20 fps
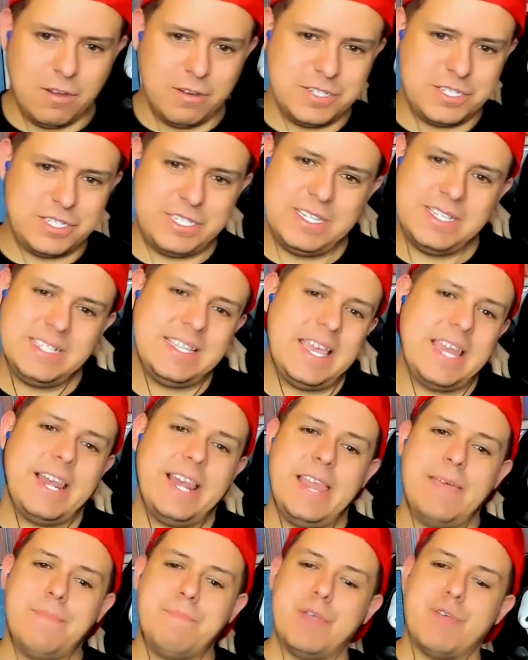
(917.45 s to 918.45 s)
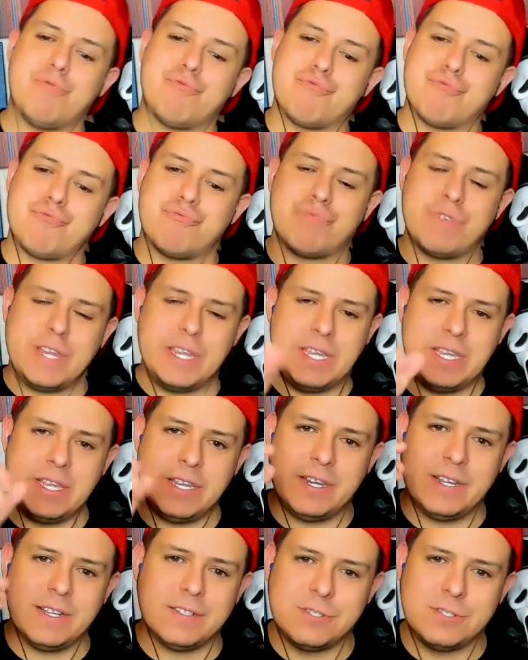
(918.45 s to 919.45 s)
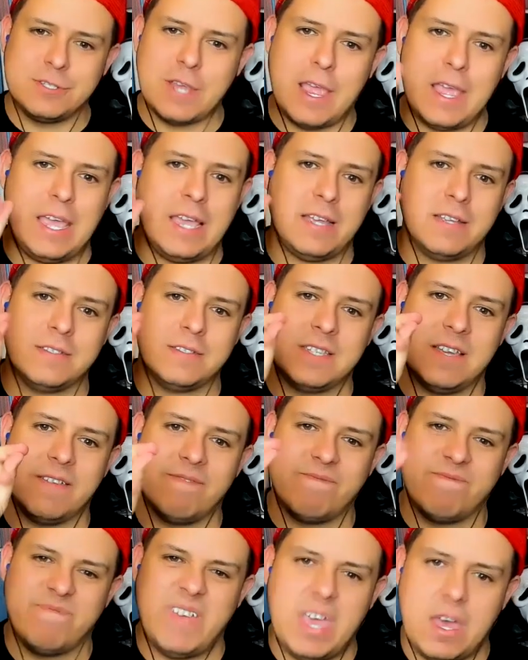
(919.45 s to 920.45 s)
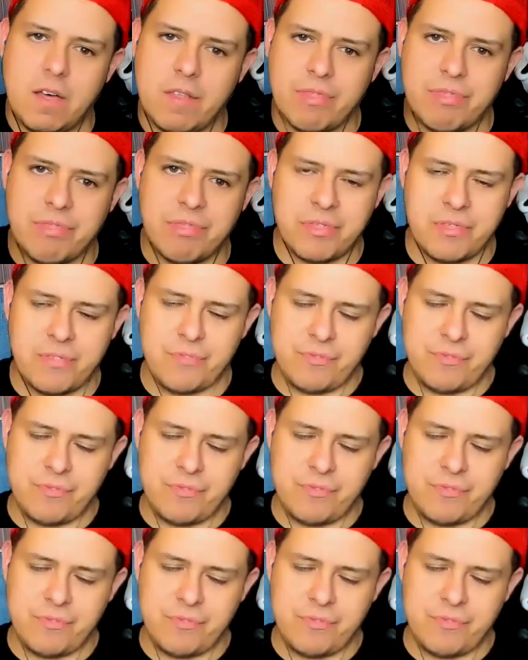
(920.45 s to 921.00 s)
she said, let me read Jack to filth.